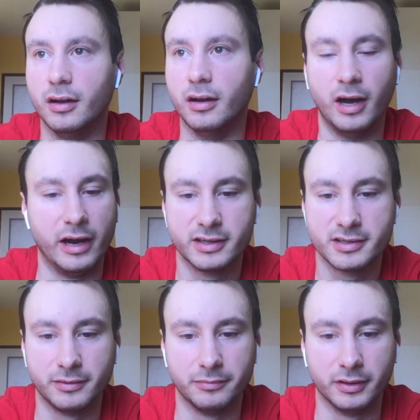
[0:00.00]
hire
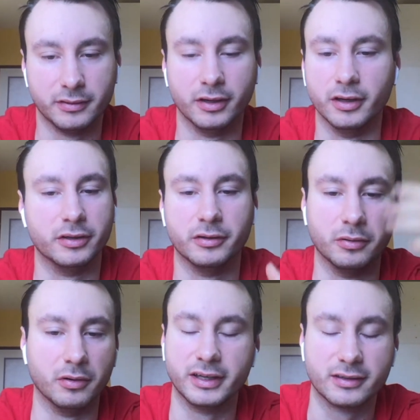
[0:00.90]
someone,
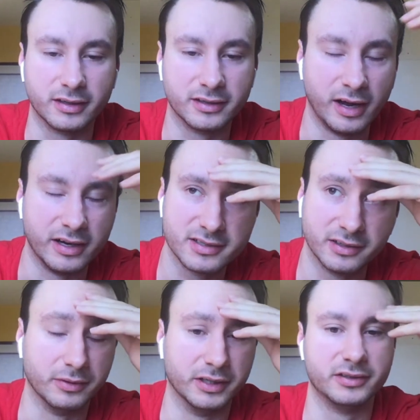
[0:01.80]
like not hire
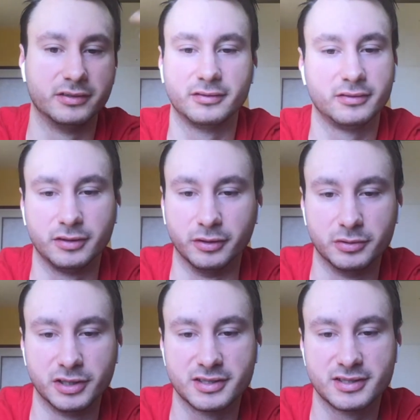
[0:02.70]
someone,
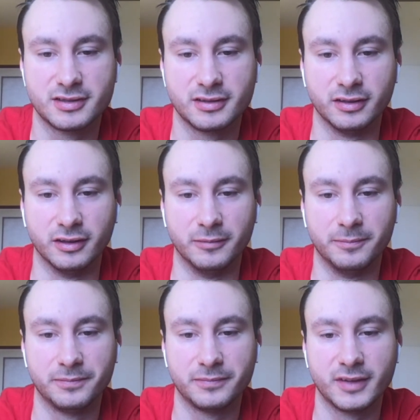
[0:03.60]
just
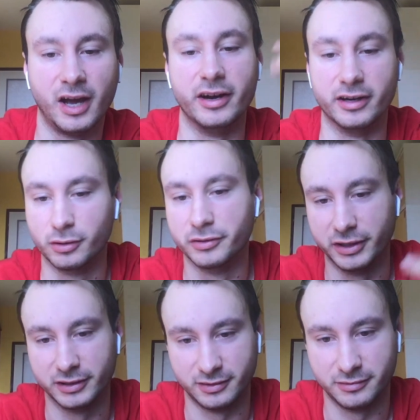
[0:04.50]
hire a
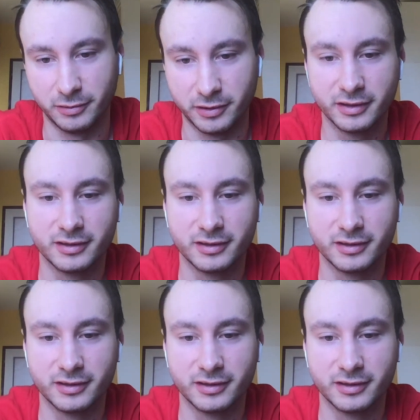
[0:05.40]
contractor for?